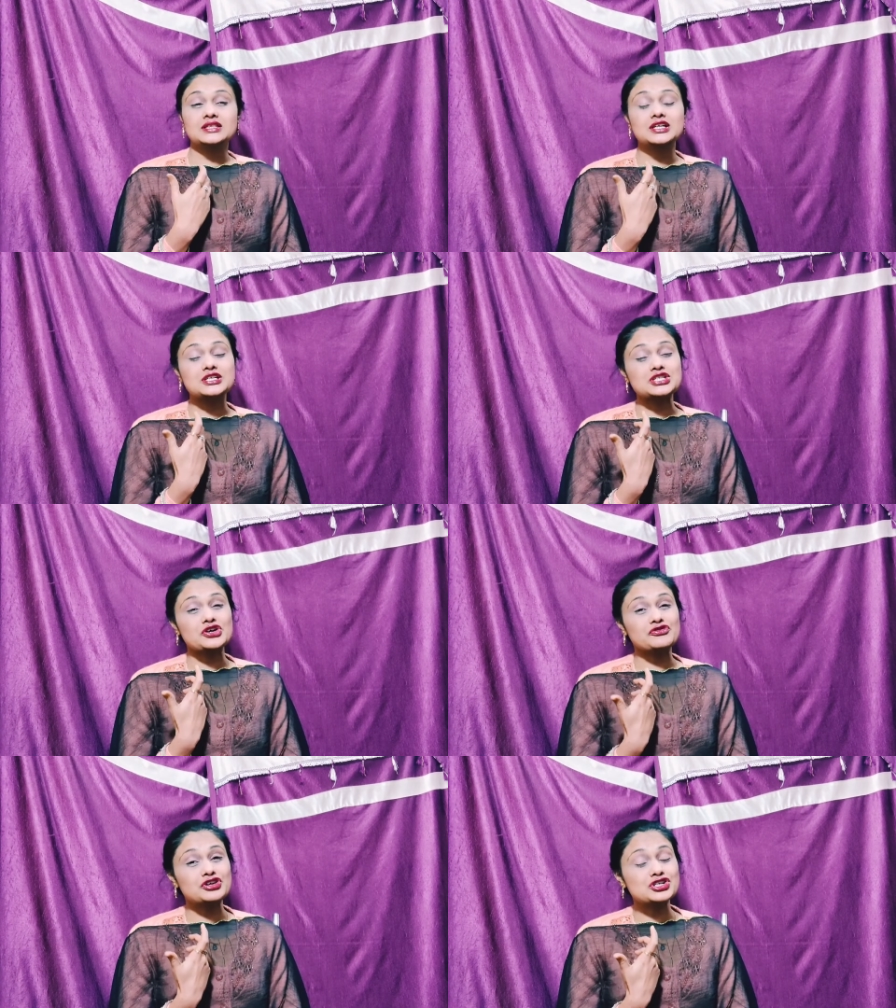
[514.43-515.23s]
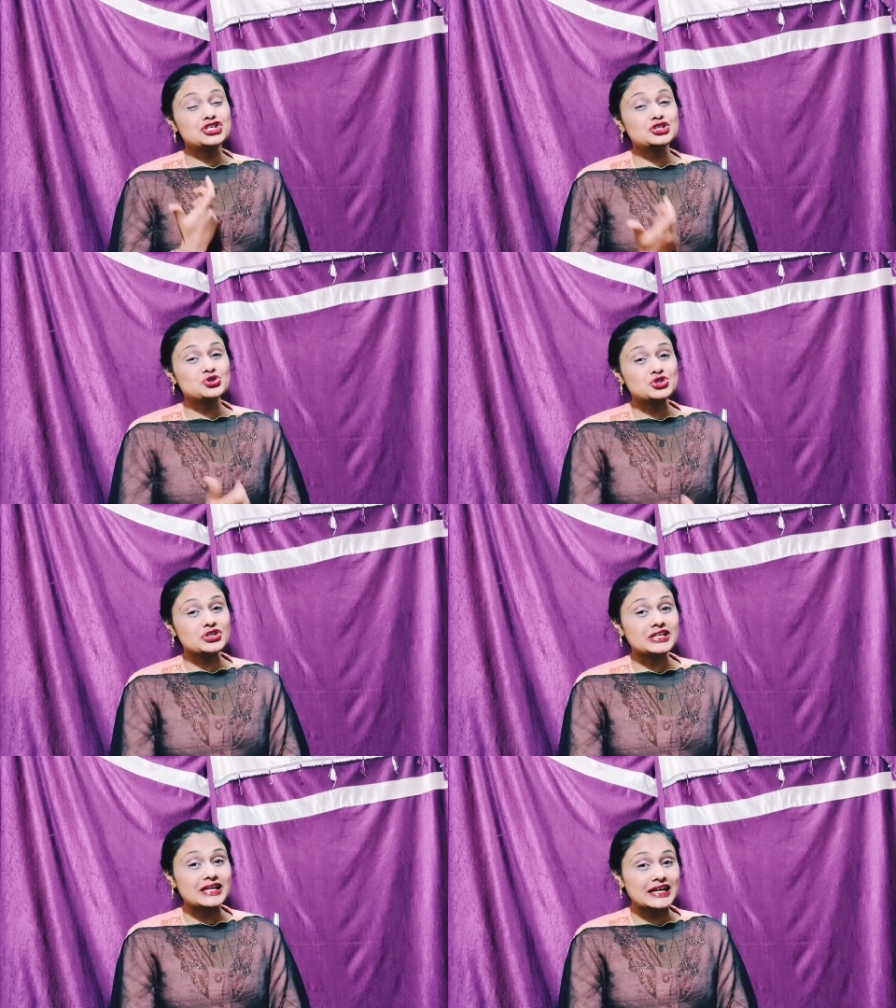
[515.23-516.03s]
There is aversion to
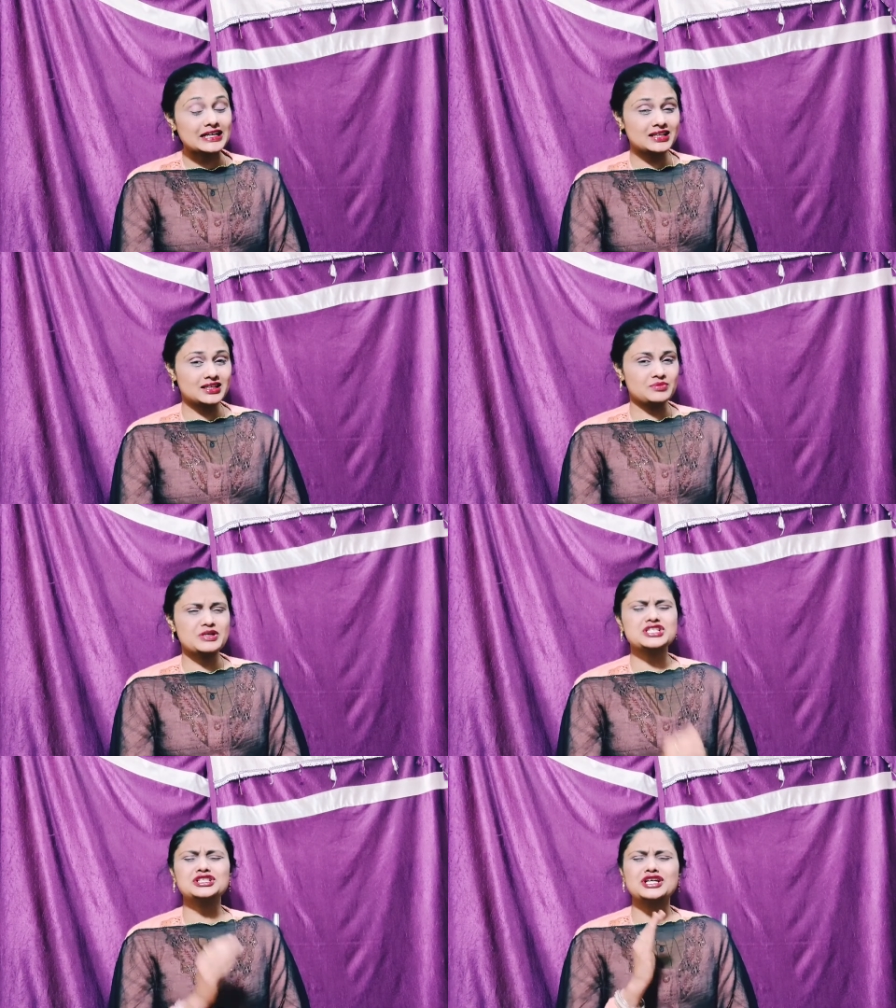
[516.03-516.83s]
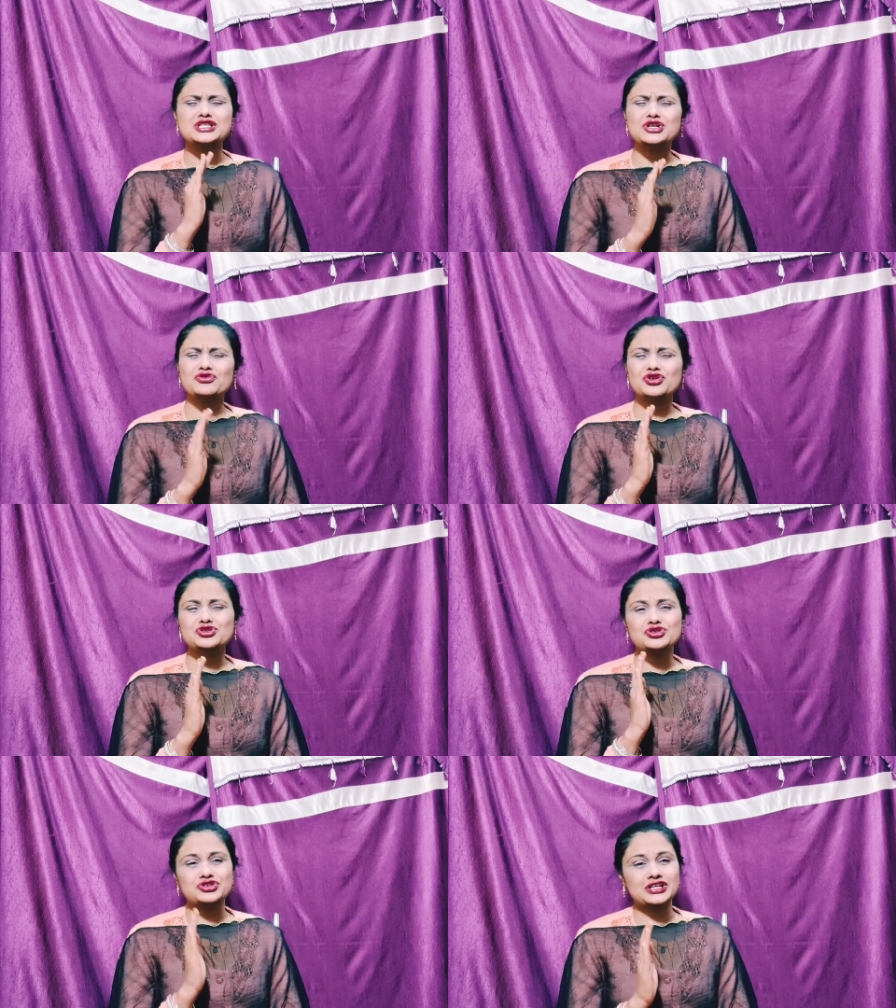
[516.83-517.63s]
drink anything. Patient doesn't want
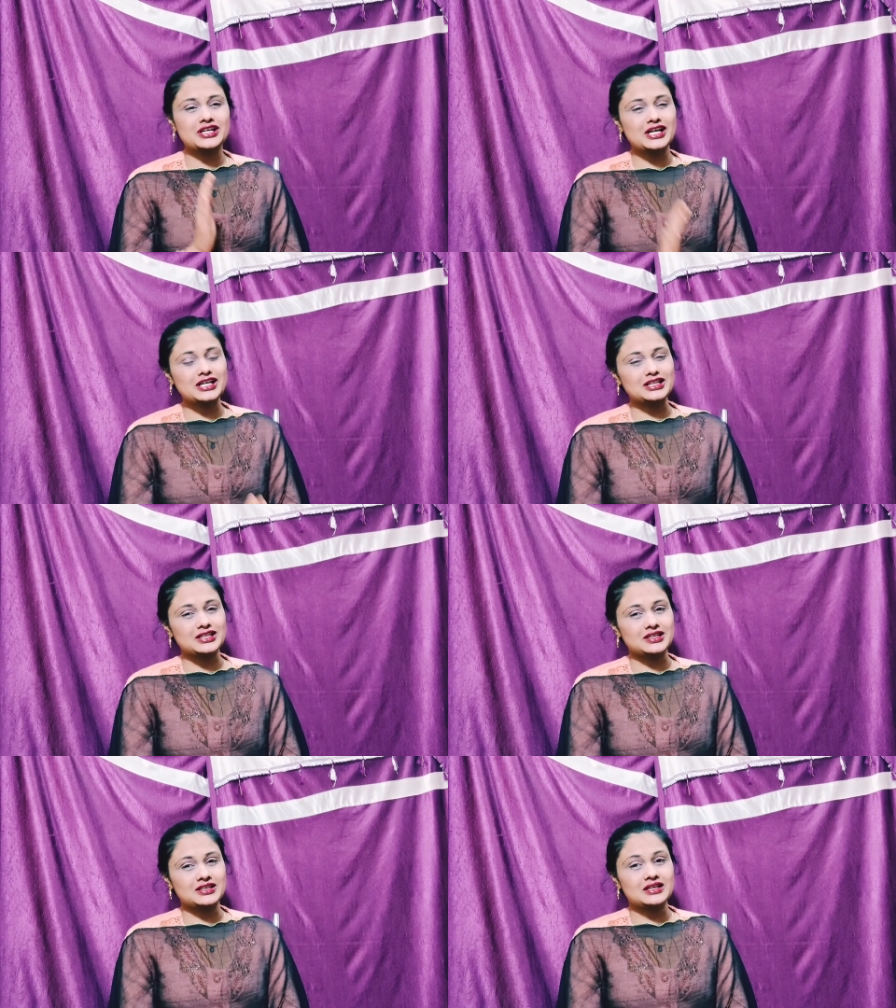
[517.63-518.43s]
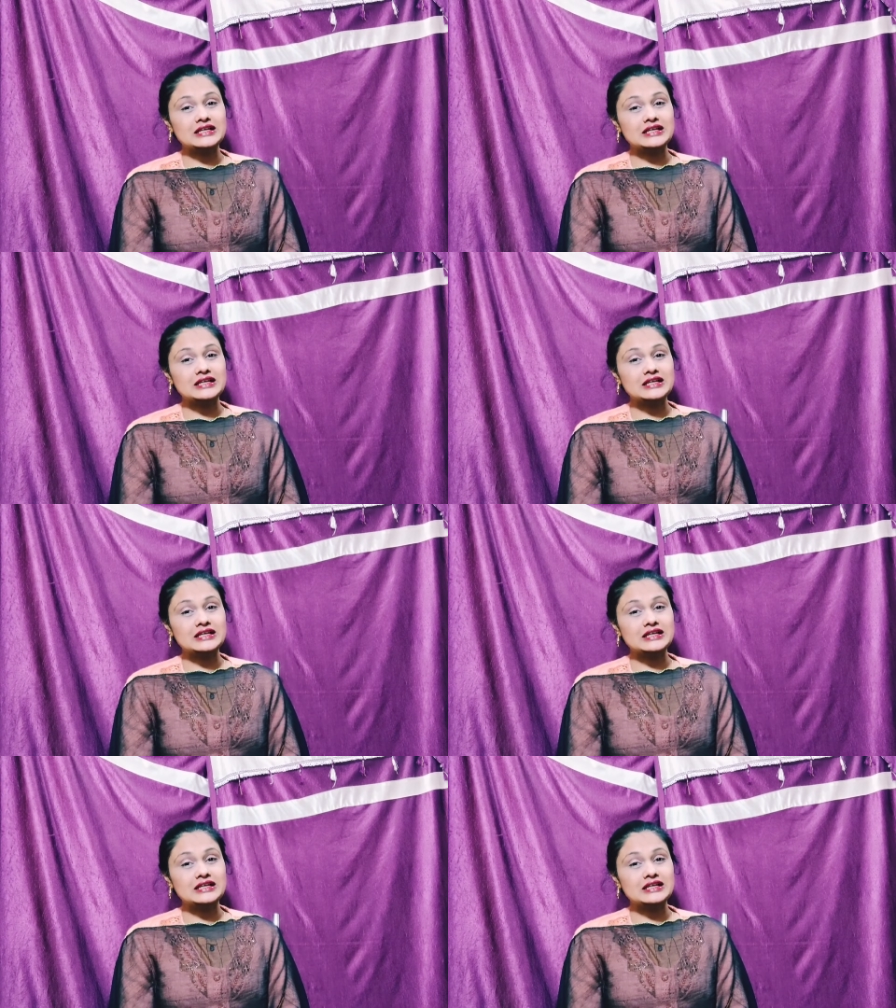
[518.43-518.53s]
to drink anything.